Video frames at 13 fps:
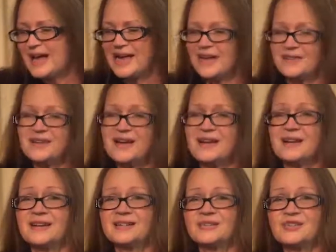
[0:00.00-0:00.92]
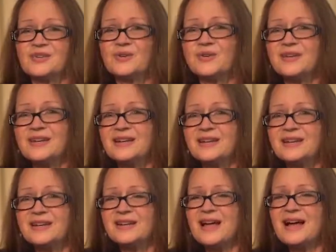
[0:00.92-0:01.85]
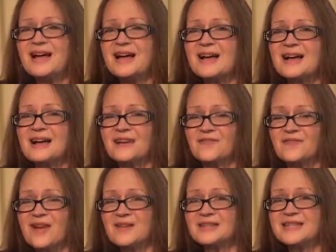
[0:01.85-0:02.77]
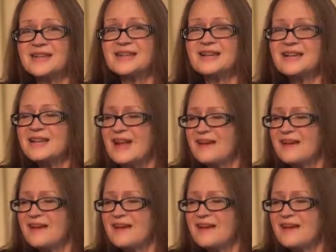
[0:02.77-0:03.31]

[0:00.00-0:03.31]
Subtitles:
I've got joy like a fountain,